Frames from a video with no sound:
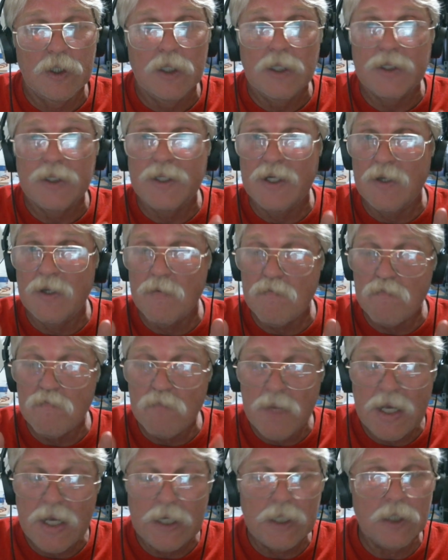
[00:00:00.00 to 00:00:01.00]
Then
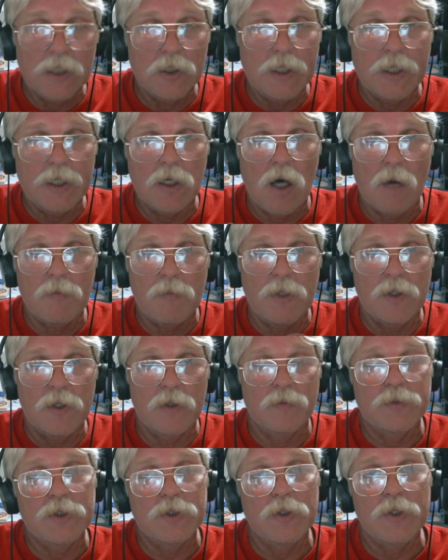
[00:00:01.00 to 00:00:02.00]
immediately copy
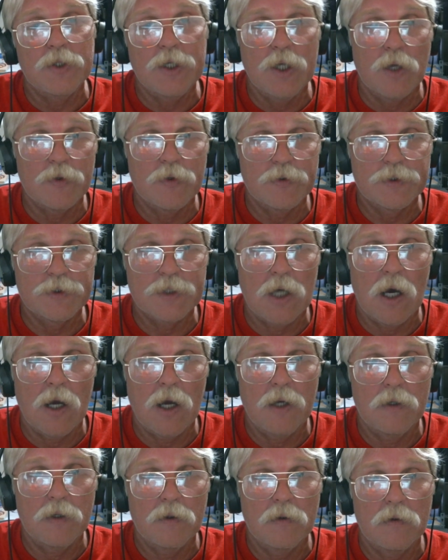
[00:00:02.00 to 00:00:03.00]
them to the other
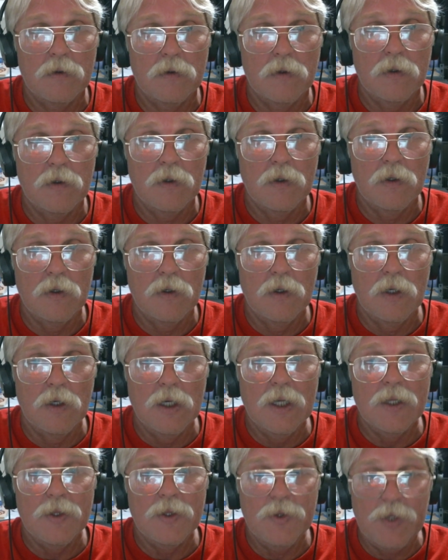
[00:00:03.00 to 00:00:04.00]
side.
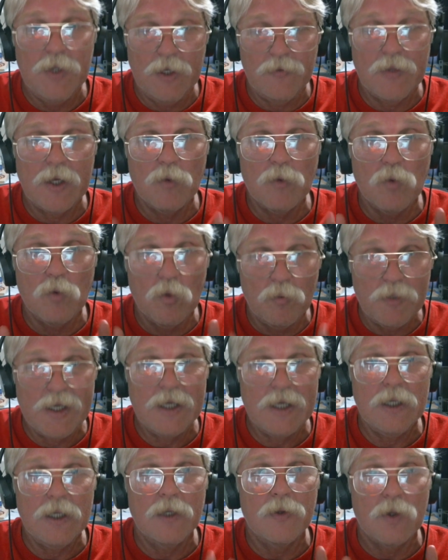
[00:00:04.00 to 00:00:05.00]
Then they will
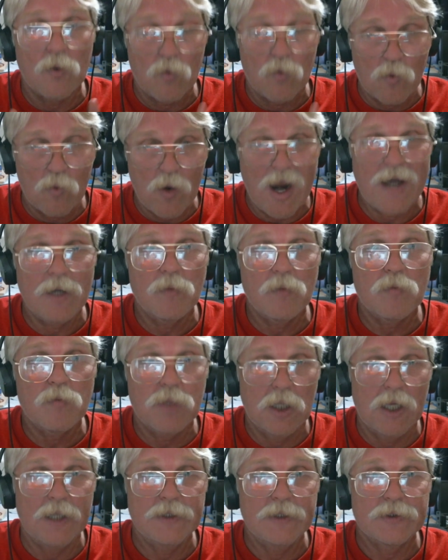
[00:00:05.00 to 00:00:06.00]
be in the right
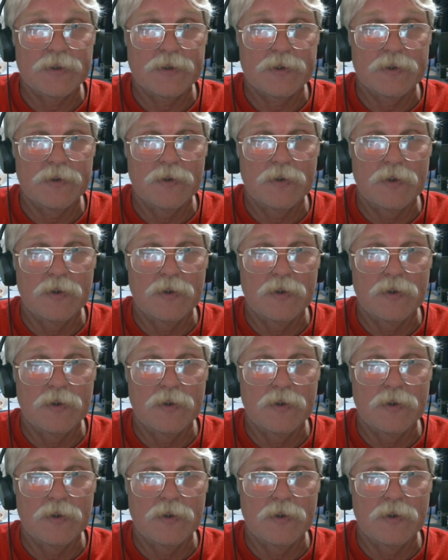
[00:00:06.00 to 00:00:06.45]
place.